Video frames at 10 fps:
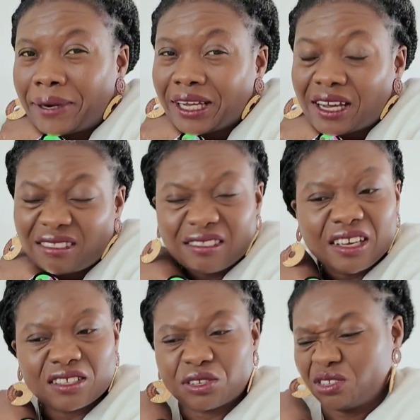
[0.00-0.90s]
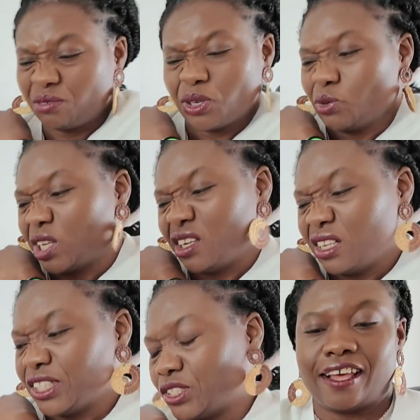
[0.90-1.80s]
But I think it's going to be okay.
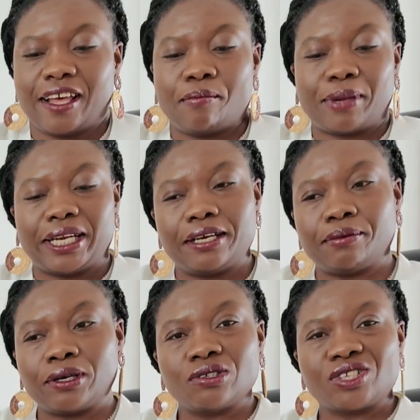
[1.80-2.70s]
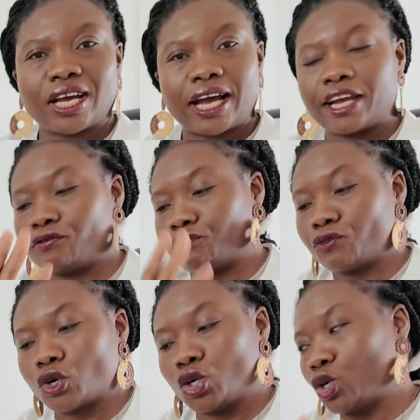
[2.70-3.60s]
My labels, I
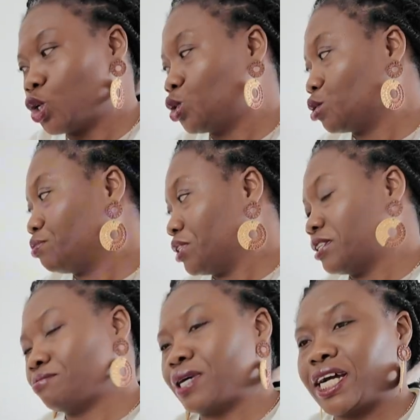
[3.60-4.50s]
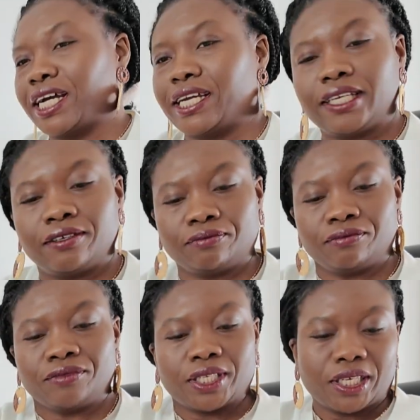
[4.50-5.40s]
forgot to bring my
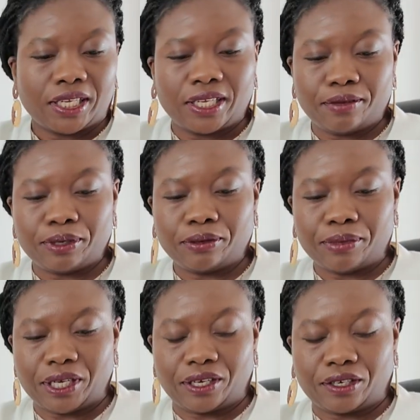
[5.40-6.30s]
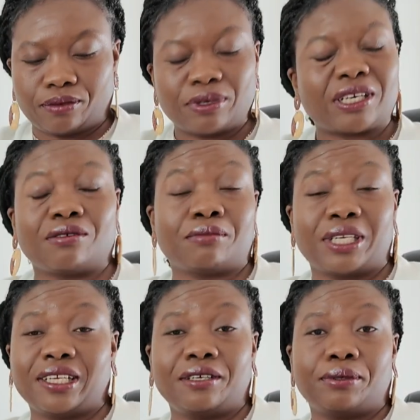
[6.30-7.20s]
label maker on my
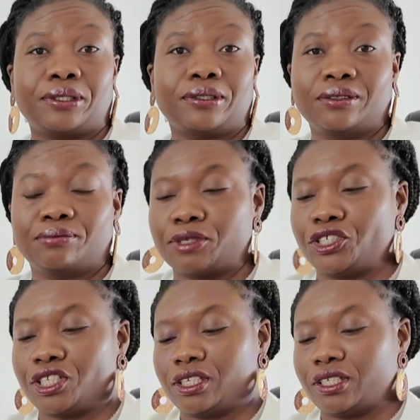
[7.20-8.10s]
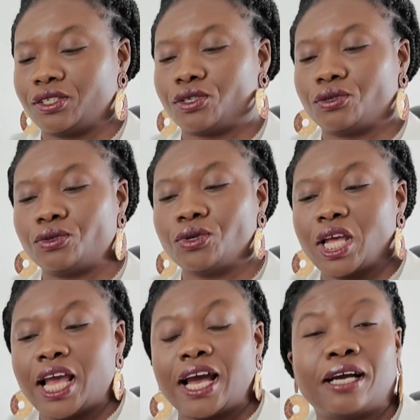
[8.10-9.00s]
label machine, so
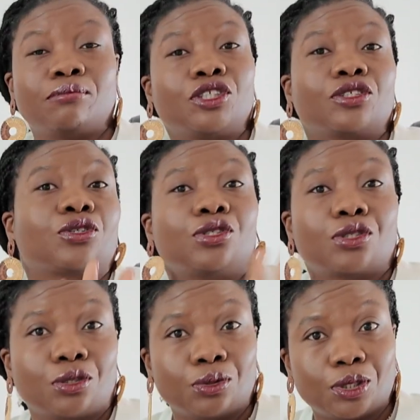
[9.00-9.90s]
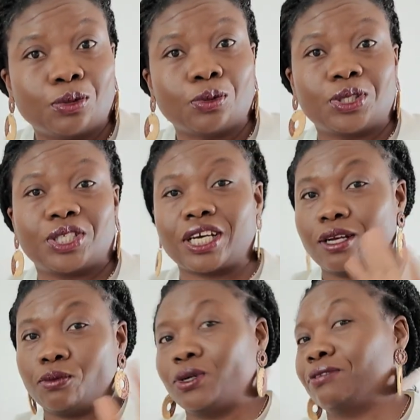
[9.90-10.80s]
I'm just going to go the old
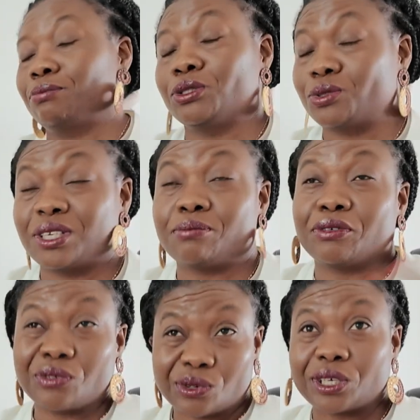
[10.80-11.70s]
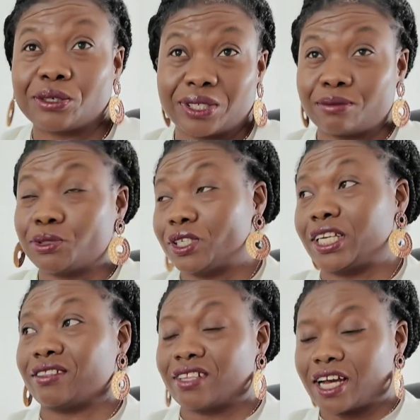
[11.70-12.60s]
style, what I've been doing before I was able to
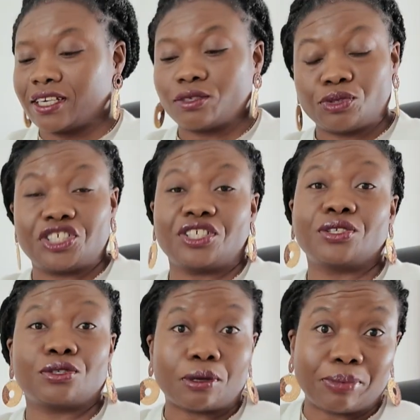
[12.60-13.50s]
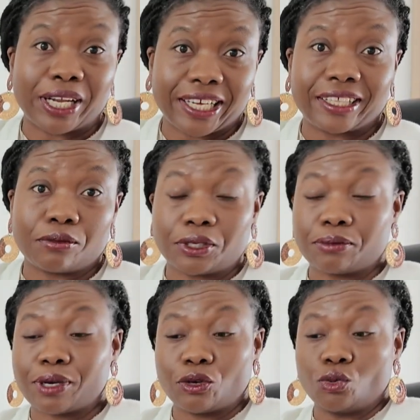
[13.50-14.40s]
get that, which is to apply them with
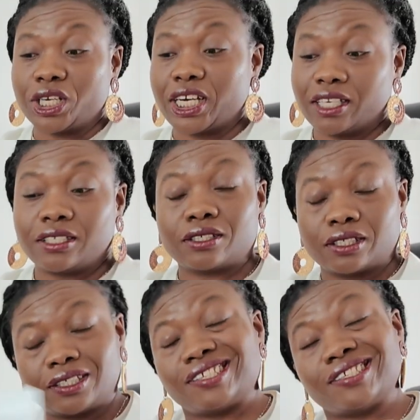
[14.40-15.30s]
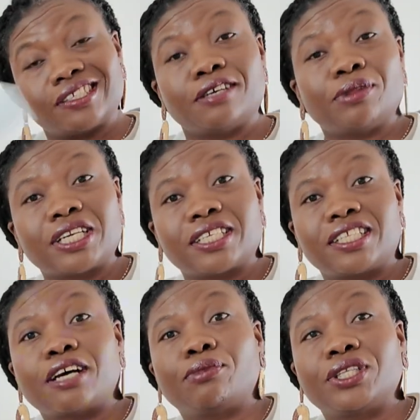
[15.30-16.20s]
my own hand. It's the same thing as
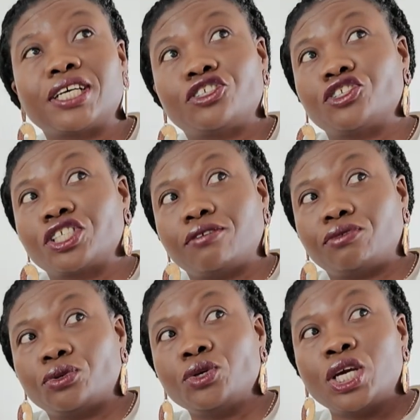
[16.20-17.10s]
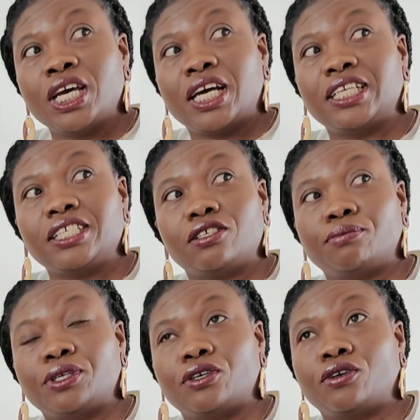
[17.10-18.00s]
that, but that's just give you a little
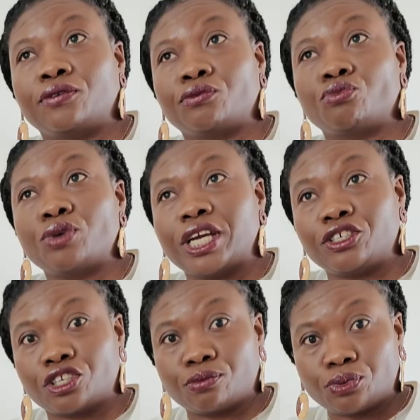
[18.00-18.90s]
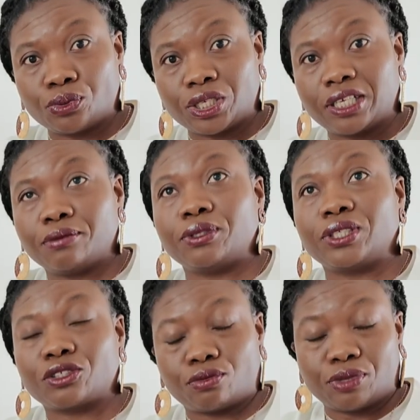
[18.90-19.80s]
bit of where you can put the label
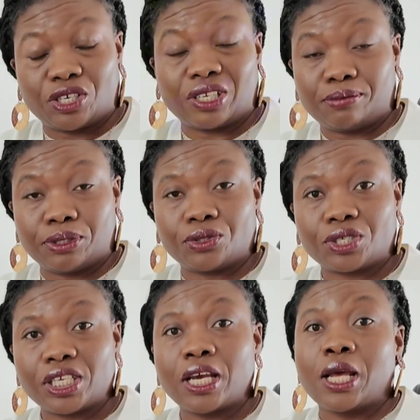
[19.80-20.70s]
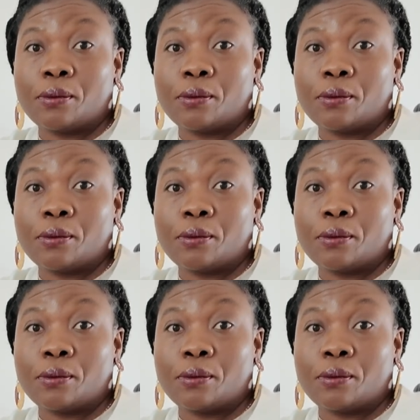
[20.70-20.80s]
on to make your label straight.